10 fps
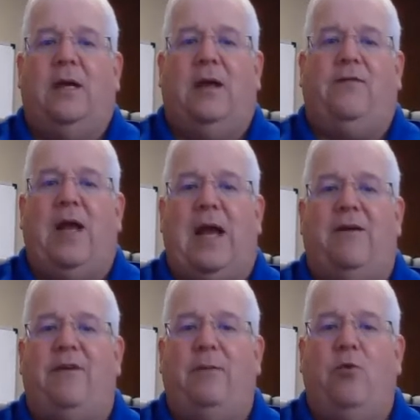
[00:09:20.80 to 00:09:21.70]
If you
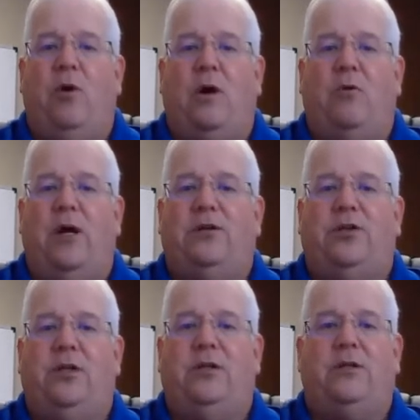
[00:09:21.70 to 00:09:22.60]
have any more
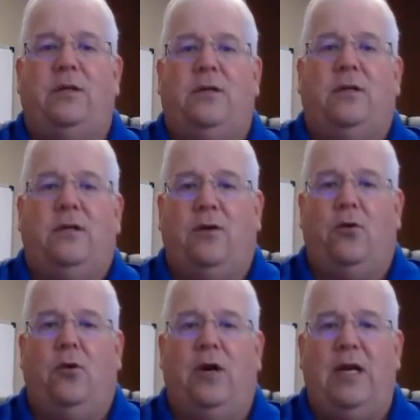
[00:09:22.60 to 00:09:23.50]
questions
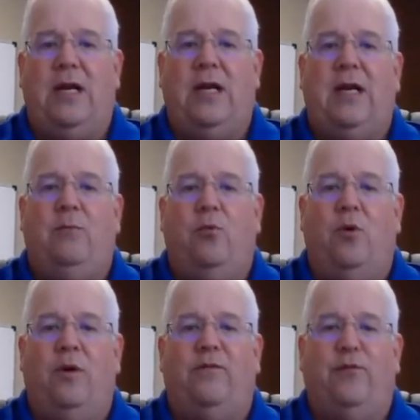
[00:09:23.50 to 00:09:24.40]
or need any
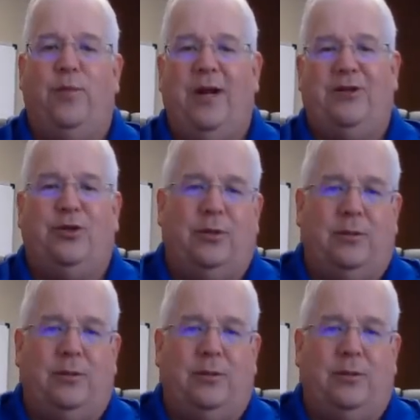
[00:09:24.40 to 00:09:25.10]
more information,